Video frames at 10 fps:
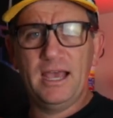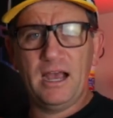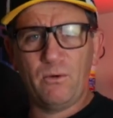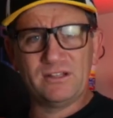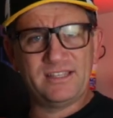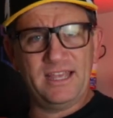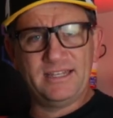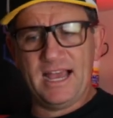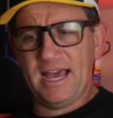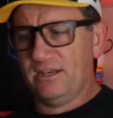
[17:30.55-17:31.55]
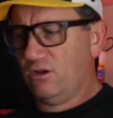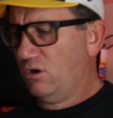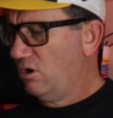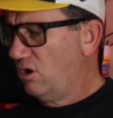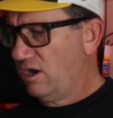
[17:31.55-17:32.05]
Once they're done,
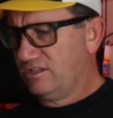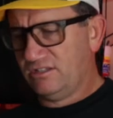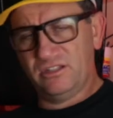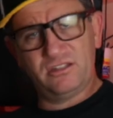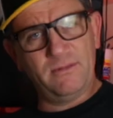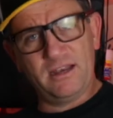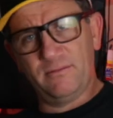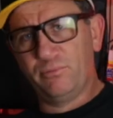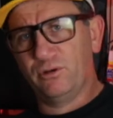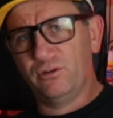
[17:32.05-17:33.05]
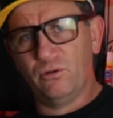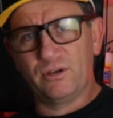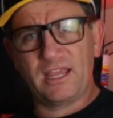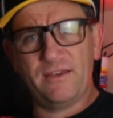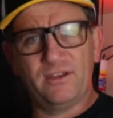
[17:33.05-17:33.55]
it's just a matter of putting it all
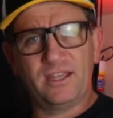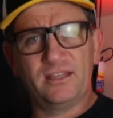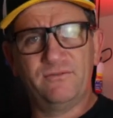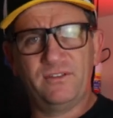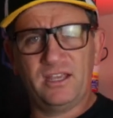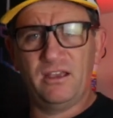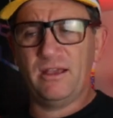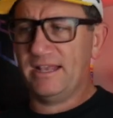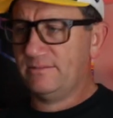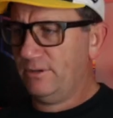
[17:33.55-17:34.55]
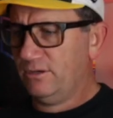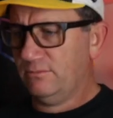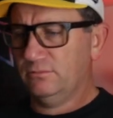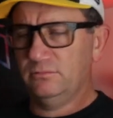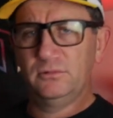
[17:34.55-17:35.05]
together, getting the video as per
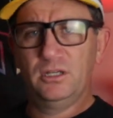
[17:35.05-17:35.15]
normal.